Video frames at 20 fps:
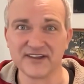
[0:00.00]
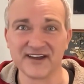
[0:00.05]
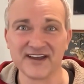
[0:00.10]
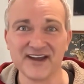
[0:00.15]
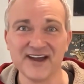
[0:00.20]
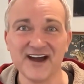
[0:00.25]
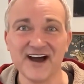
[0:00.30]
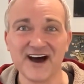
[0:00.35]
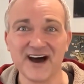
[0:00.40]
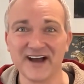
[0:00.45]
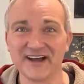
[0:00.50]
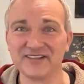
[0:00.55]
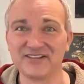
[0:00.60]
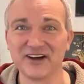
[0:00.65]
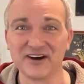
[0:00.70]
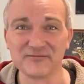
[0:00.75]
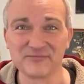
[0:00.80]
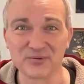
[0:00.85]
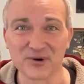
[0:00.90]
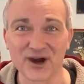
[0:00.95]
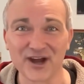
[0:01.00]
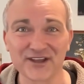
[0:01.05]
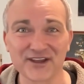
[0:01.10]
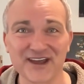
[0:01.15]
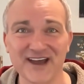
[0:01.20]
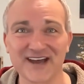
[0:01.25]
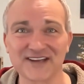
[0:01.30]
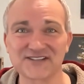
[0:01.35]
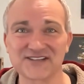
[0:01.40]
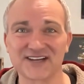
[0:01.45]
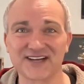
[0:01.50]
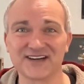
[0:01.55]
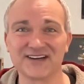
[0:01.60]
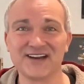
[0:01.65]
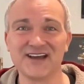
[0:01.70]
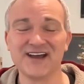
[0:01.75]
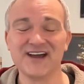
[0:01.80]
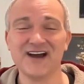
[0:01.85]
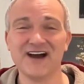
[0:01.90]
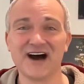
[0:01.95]
I love broadcasting.
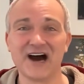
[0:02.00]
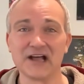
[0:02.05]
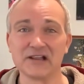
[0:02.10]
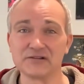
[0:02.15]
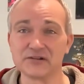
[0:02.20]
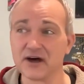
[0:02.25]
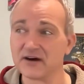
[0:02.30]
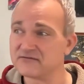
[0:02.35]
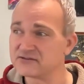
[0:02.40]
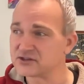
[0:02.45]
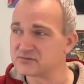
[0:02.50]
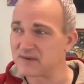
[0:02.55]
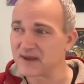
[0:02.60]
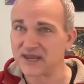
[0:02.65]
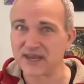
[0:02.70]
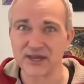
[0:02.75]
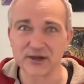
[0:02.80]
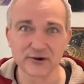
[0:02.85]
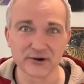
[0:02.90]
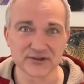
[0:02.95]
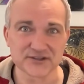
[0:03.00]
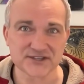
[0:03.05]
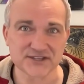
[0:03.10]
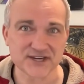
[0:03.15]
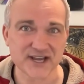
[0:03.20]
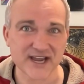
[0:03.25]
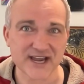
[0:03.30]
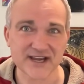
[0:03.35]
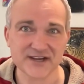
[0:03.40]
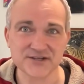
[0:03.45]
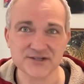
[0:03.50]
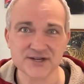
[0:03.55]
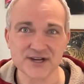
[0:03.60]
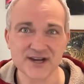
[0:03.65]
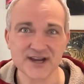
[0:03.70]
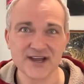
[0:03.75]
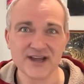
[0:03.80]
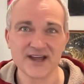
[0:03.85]
I love speaking on stage.